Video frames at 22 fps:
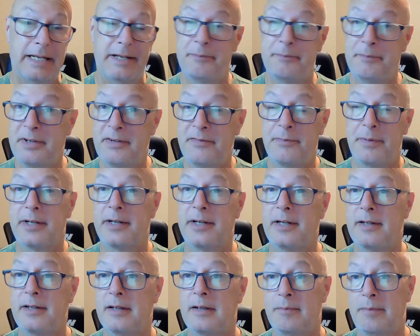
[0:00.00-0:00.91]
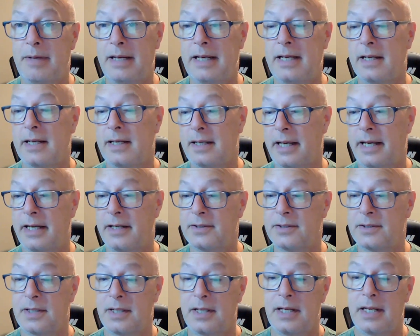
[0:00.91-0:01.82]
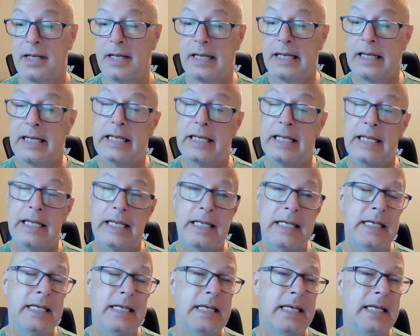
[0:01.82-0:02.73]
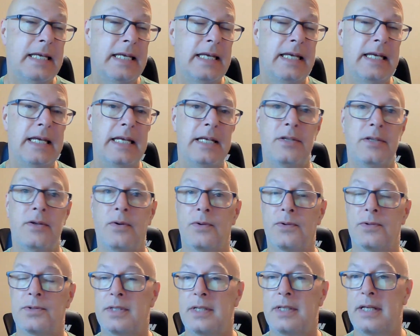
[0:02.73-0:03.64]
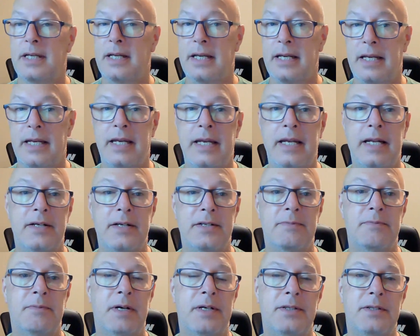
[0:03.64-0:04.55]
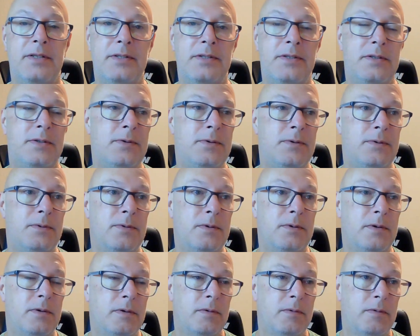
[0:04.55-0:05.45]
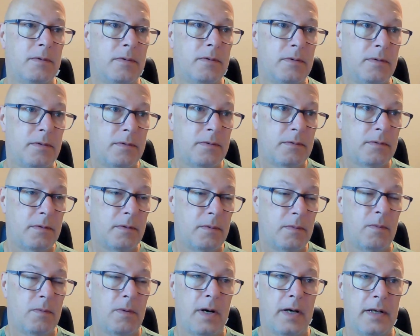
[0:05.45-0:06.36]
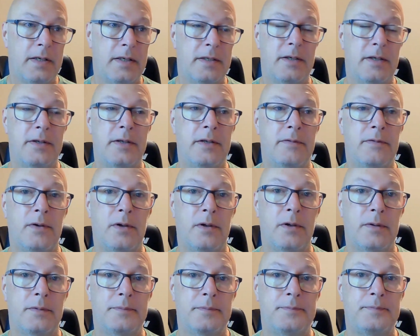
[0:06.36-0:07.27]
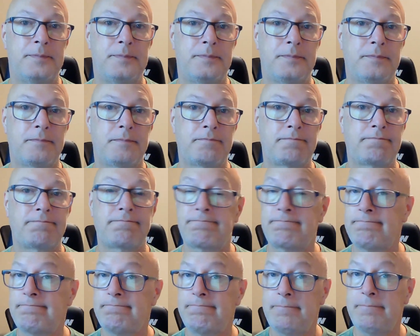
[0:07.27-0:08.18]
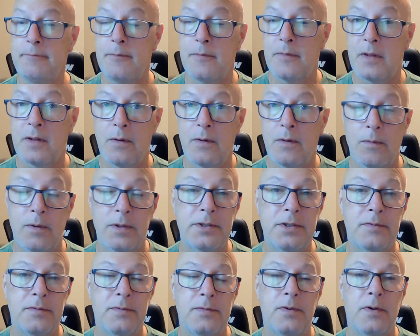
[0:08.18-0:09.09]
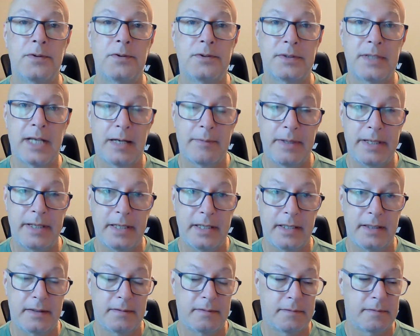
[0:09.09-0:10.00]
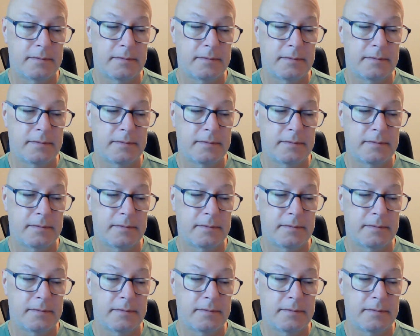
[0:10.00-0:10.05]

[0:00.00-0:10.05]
beef, butter, bacon, eggs. Eat those. Eat as much as you want until you're full. Once you're full, stop eating.